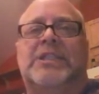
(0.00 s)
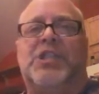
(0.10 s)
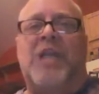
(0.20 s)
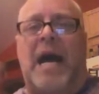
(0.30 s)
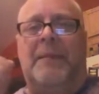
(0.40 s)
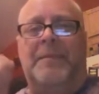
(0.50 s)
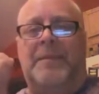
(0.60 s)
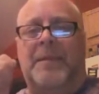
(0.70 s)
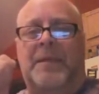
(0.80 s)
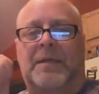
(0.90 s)
chop
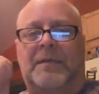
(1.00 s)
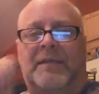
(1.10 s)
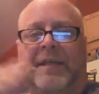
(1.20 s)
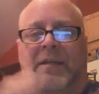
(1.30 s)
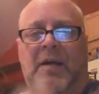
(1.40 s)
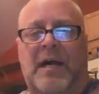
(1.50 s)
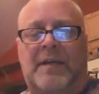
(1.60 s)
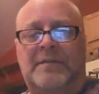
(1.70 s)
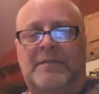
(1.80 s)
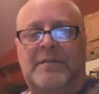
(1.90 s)
the feet
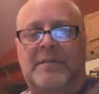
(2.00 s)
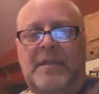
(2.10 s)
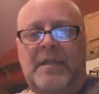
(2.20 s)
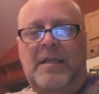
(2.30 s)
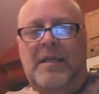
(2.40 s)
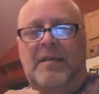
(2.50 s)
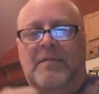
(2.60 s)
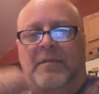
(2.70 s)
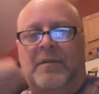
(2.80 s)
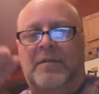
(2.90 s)
off
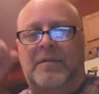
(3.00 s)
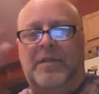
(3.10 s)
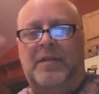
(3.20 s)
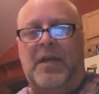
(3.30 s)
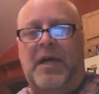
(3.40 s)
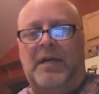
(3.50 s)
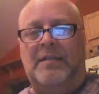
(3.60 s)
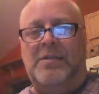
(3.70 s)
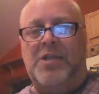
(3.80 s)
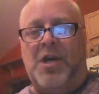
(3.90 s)
for good luck
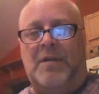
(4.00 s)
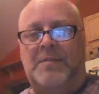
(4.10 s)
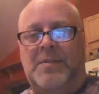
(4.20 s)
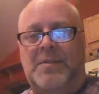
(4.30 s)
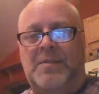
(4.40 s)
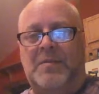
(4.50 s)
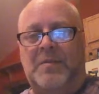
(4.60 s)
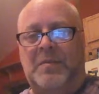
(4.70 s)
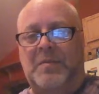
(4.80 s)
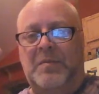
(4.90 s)
charms.
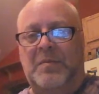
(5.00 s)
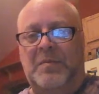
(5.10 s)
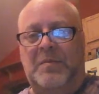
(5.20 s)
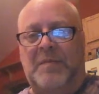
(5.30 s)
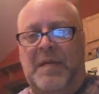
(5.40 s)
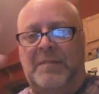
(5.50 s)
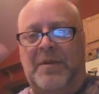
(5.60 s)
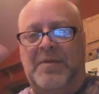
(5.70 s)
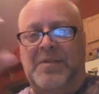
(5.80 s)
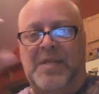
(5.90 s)
My
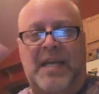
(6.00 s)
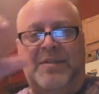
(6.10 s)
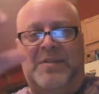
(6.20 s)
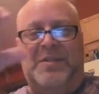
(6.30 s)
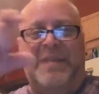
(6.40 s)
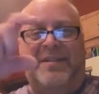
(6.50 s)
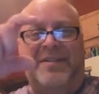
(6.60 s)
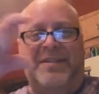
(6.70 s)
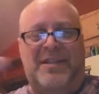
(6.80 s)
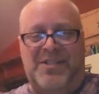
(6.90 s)
brothers and I used to make
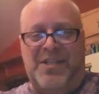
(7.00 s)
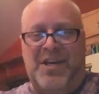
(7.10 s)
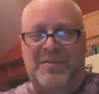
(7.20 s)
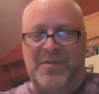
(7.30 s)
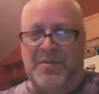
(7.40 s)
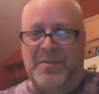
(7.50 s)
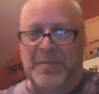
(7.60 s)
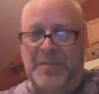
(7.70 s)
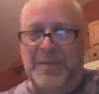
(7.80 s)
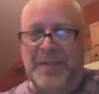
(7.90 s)
good luck charms for
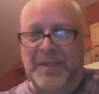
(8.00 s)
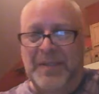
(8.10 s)
people.